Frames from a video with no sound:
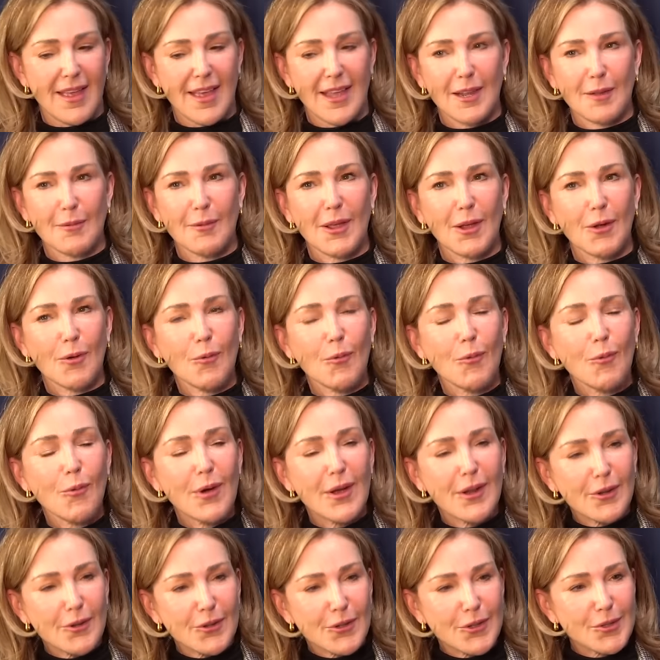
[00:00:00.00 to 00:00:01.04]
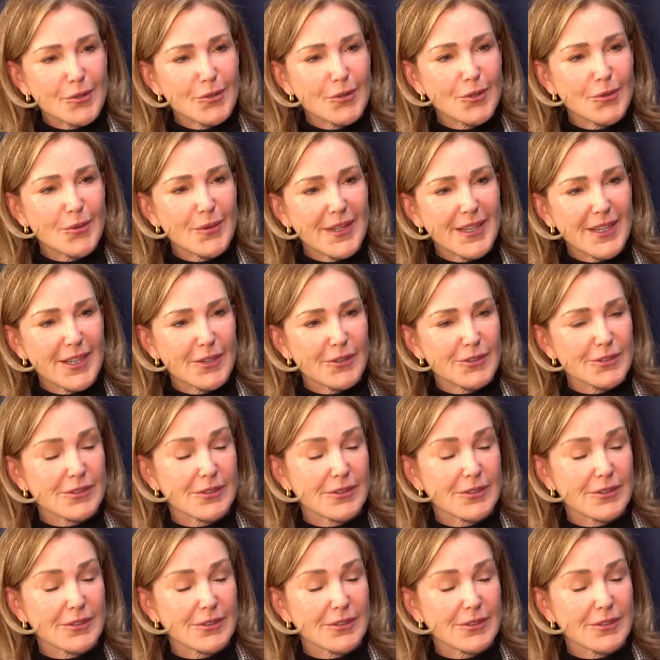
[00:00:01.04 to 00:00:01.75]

and I'm like, what are you doing here?